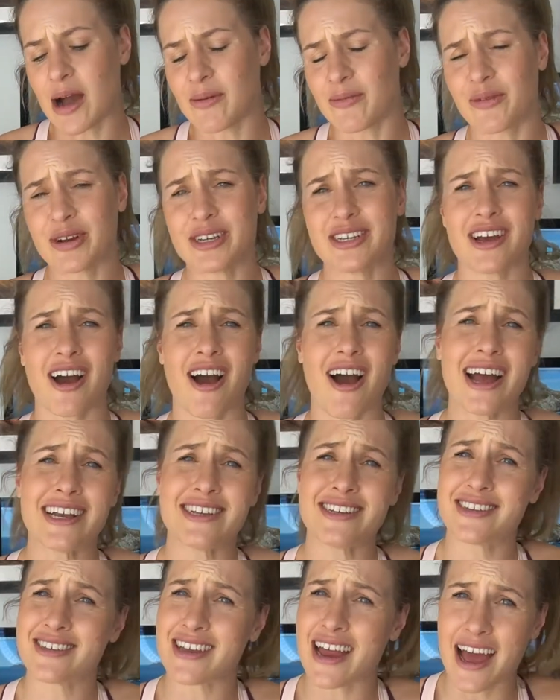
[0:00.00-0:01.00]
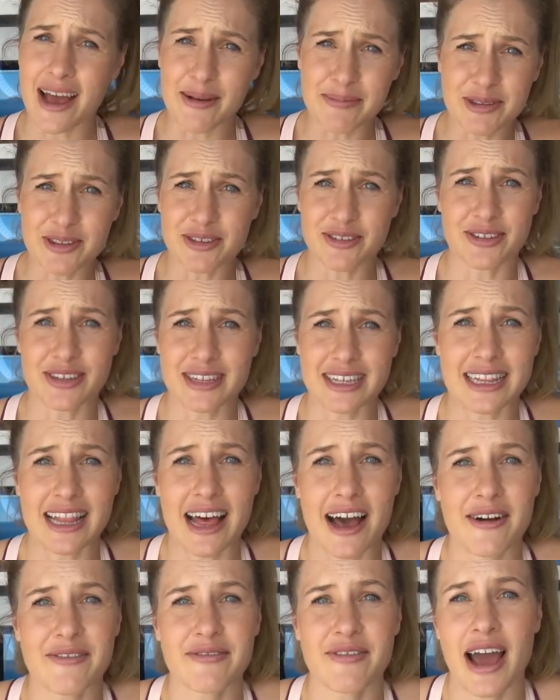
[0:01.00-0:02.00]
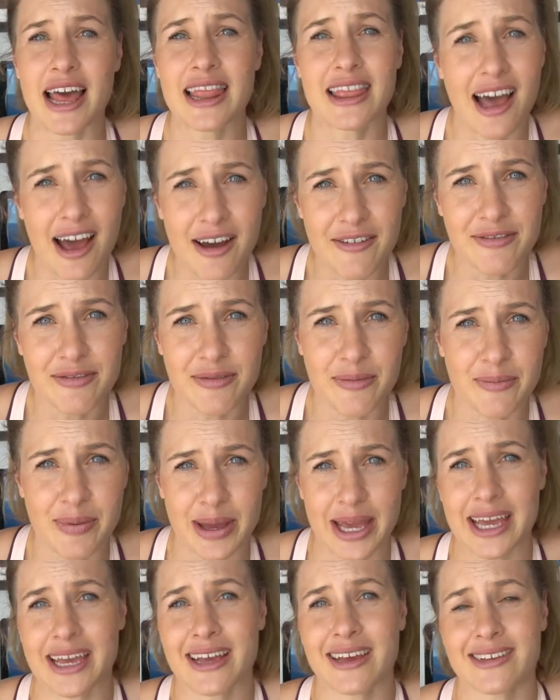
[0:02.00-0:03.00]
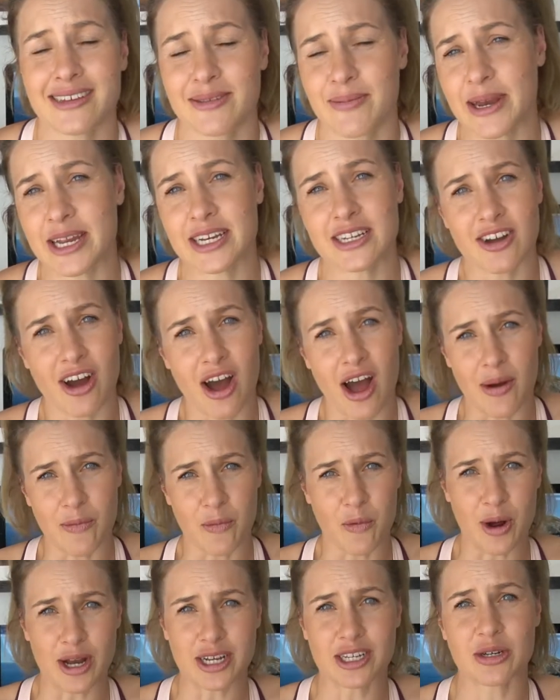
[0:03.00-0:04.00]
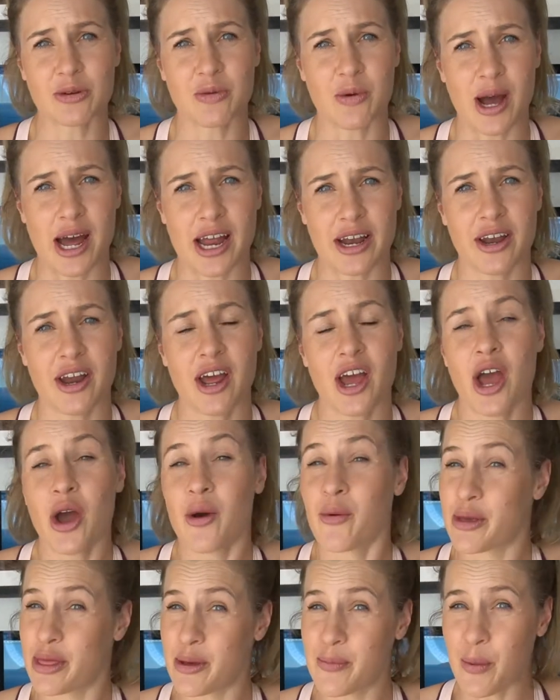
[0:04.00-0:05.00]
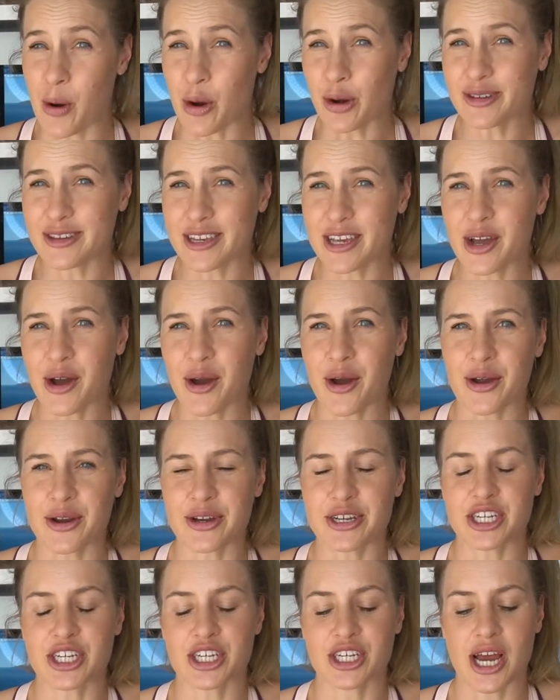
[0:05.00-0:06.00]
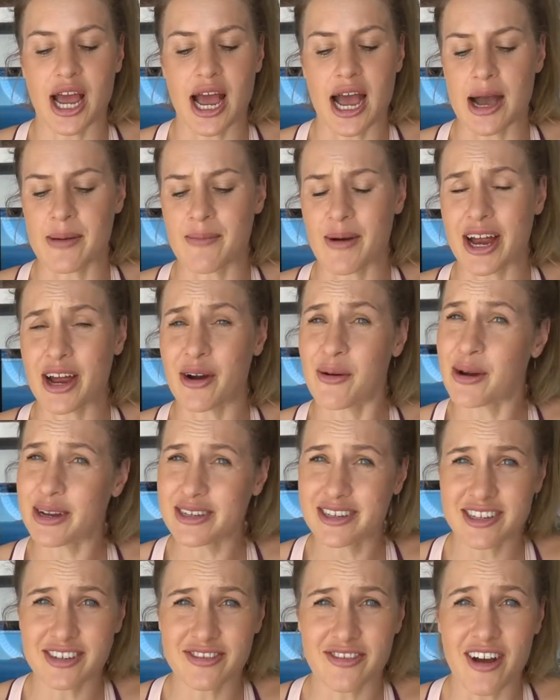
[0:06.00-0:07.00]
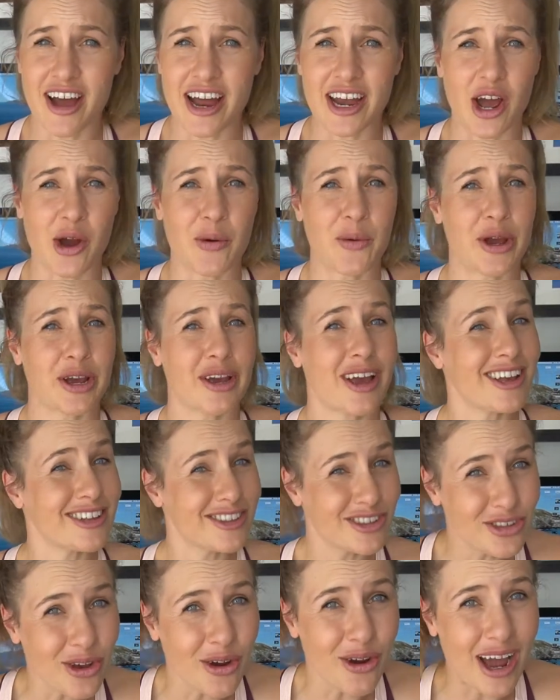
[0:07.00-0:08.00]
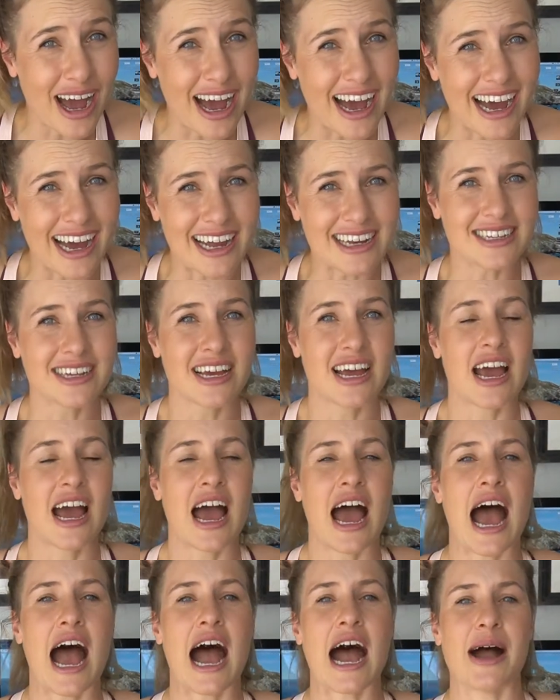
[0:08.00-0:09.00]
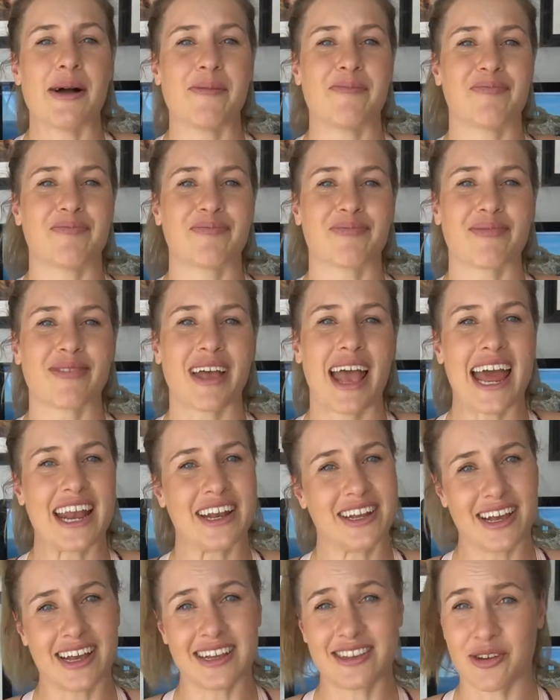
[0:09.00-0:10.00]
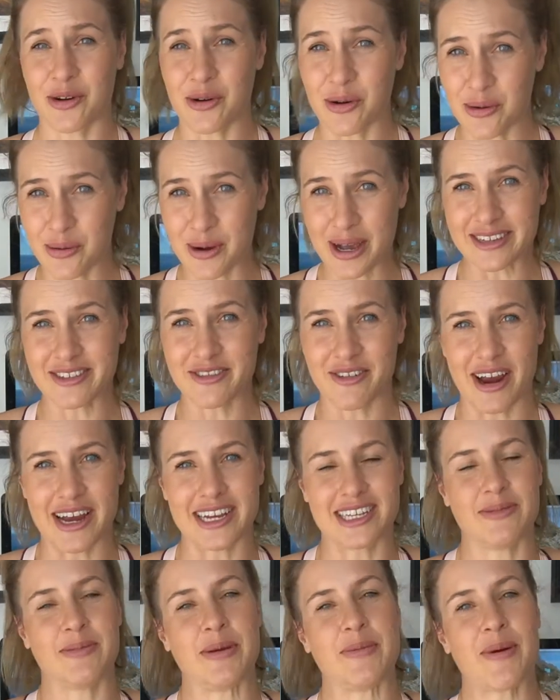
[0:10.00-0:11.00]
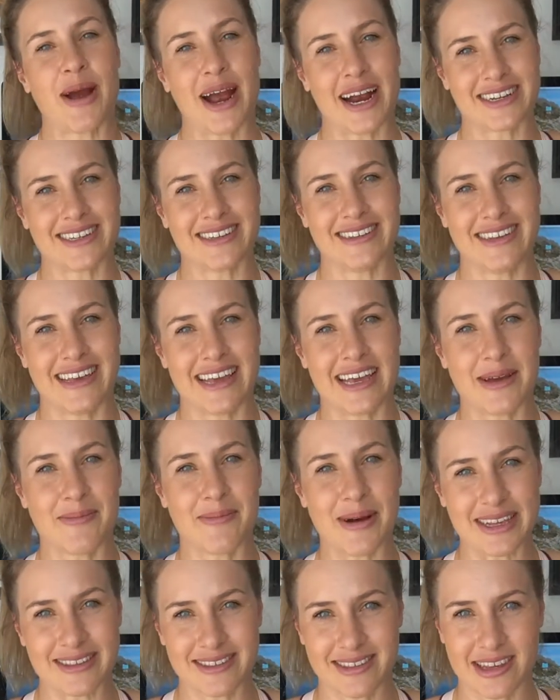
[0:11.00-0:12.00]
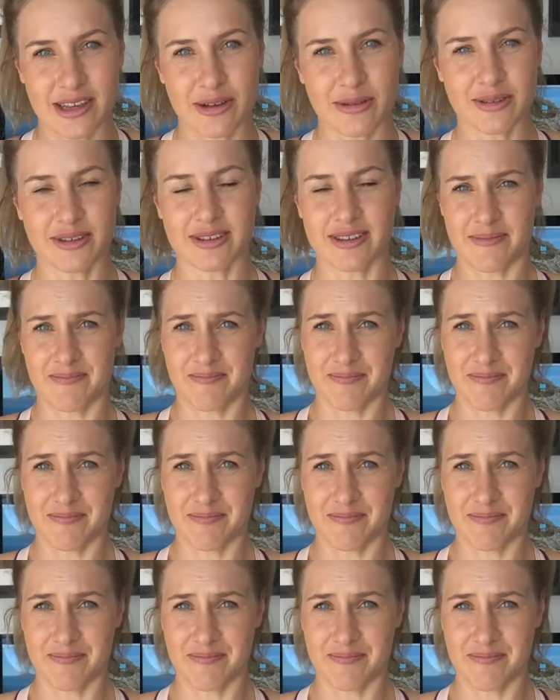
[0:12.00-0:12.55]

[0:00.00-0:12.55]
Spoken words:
which I just absolutely love. I love spending time one-to-one with a boxing coach. I always just find I work so hard, and it's always great to be practicing my skills